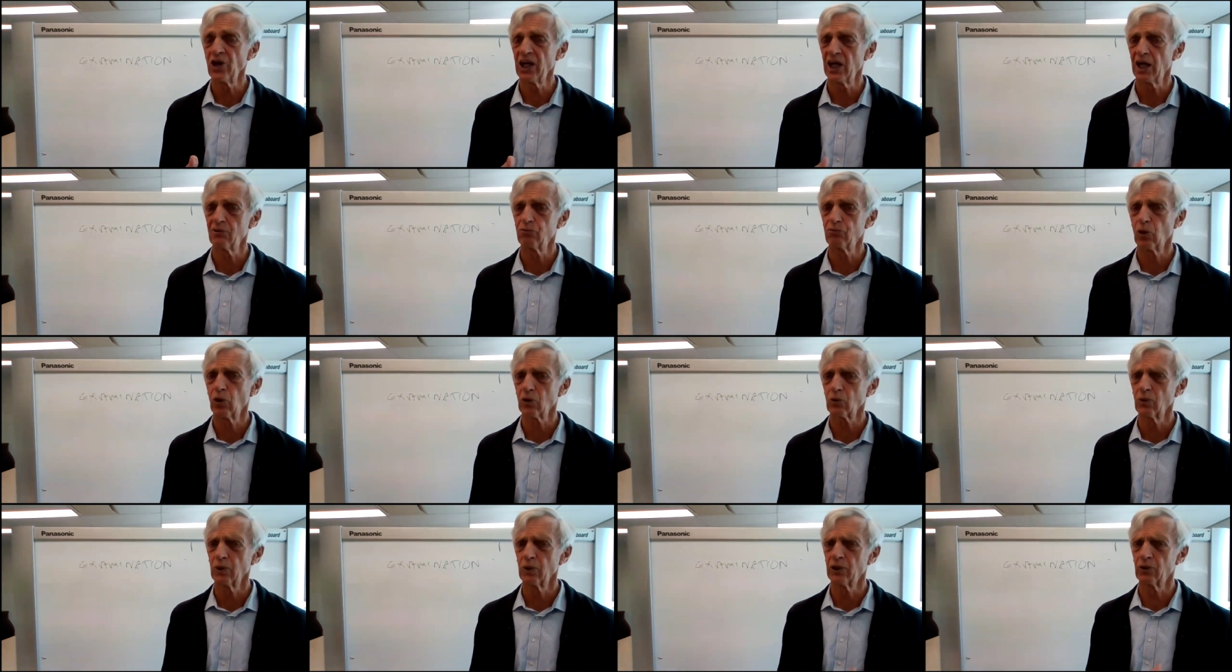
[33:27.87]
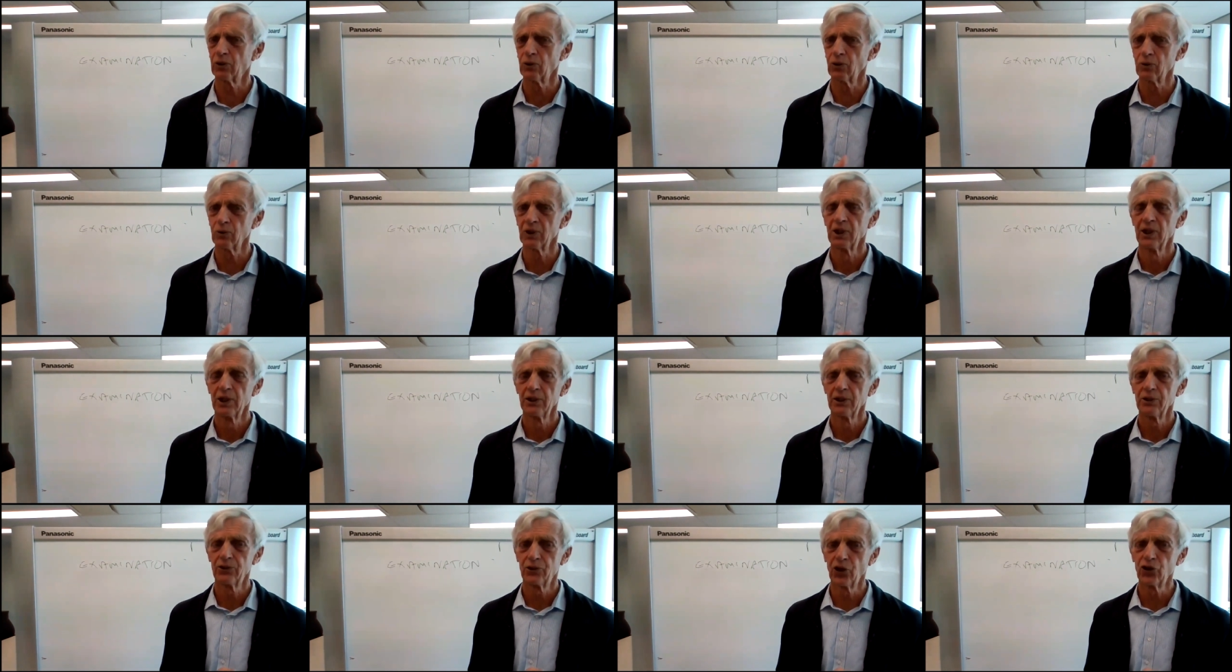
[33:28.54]
Do they have what we
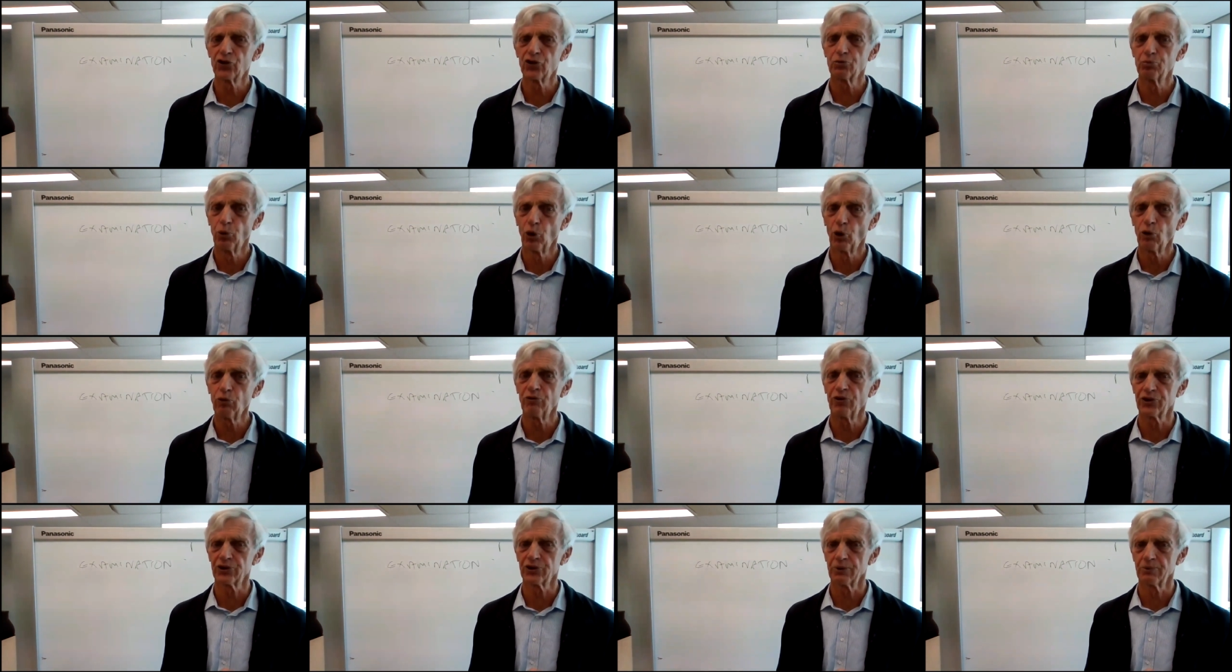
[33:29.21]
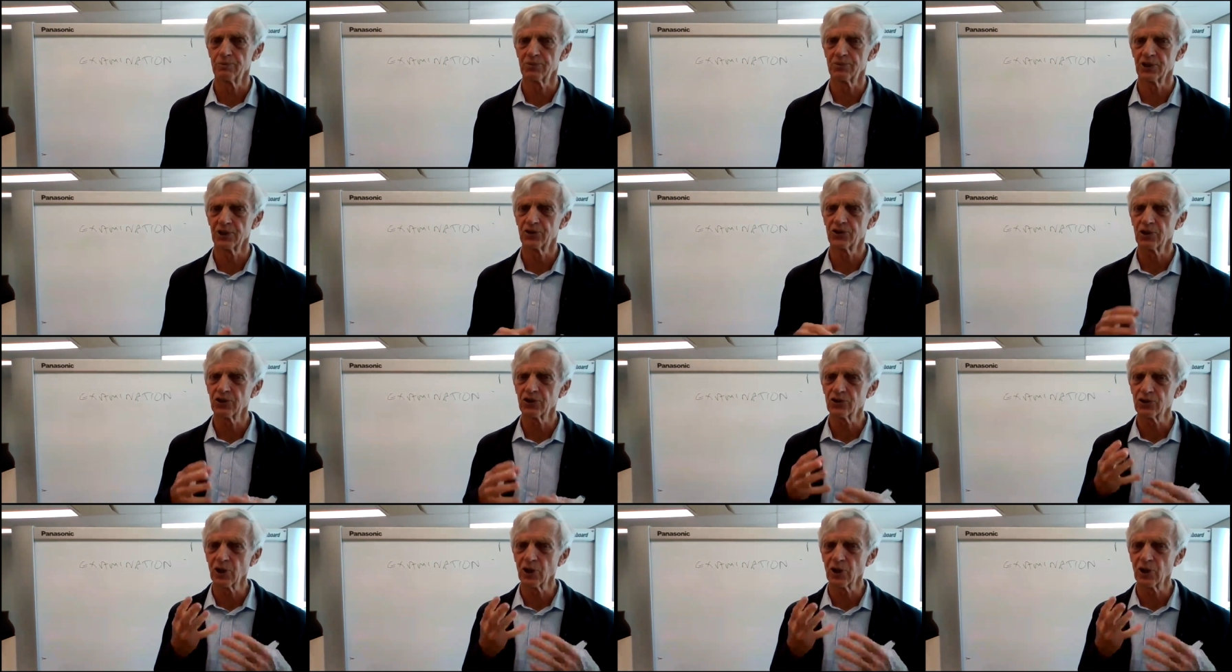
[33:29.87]
call dysmorphism?